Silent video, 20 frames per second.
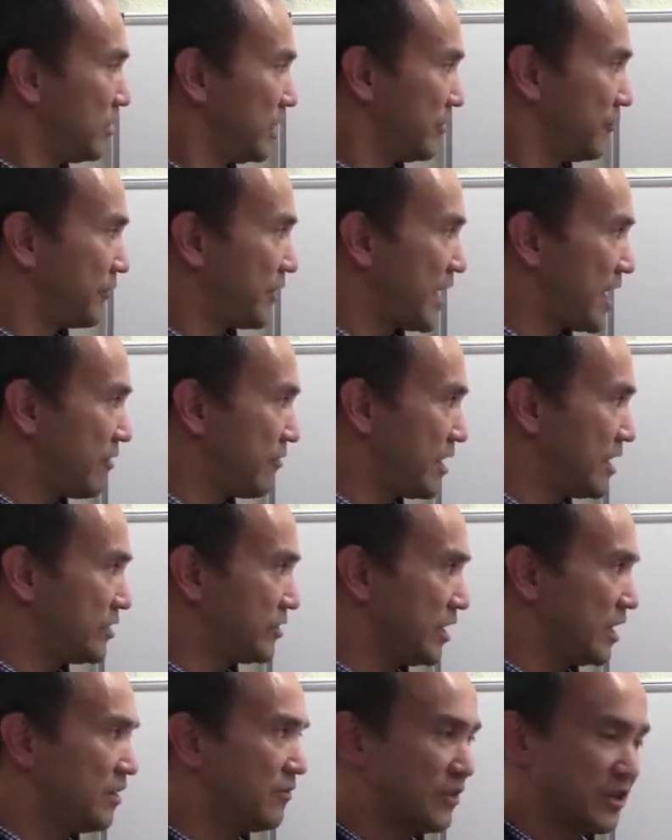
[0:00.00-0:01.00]
It varies
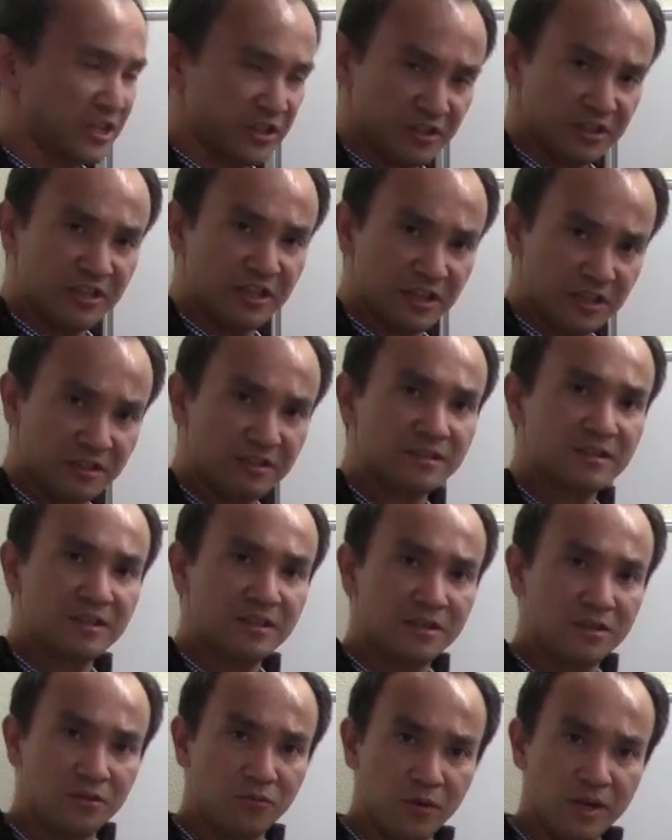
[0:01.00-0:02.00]
inversely
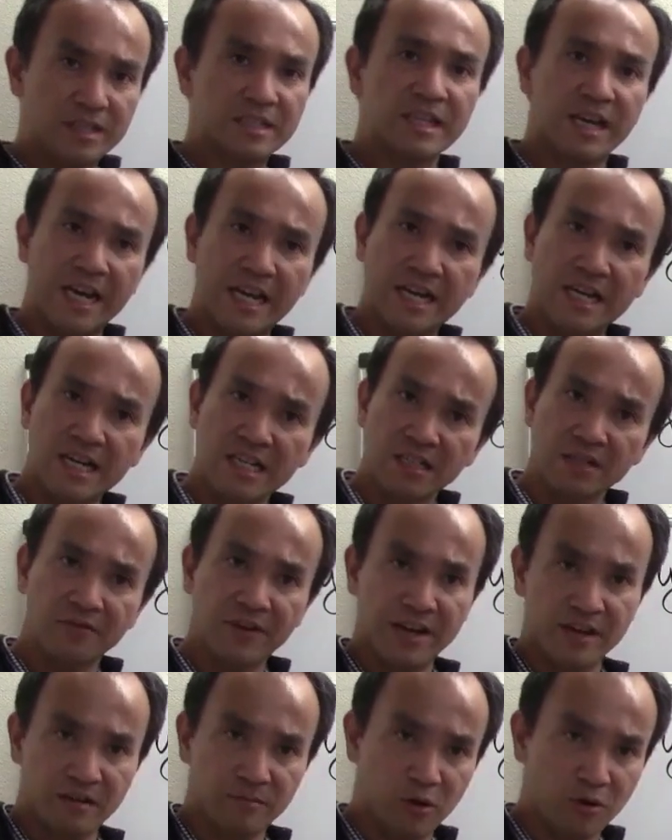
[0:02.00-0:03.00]
with another
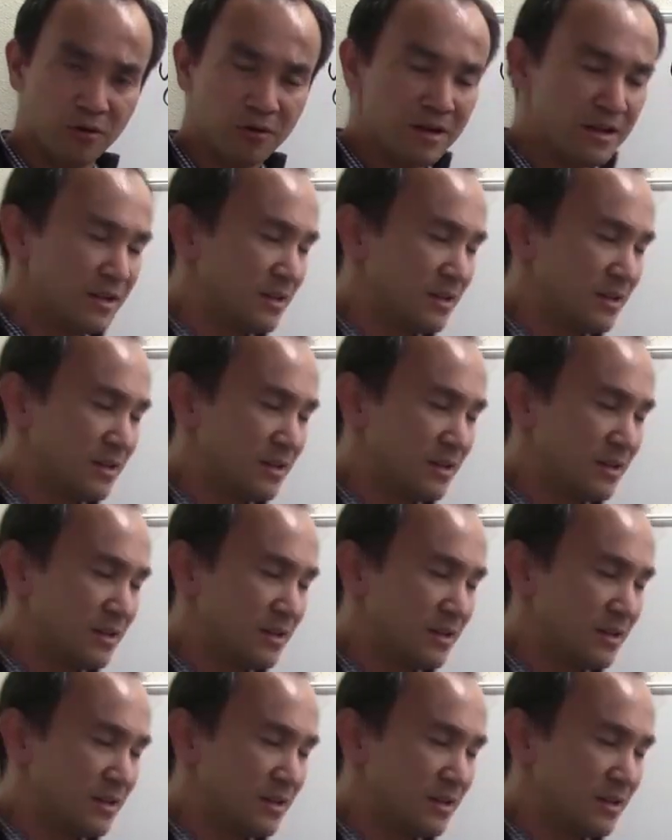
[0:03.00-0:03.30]
variable.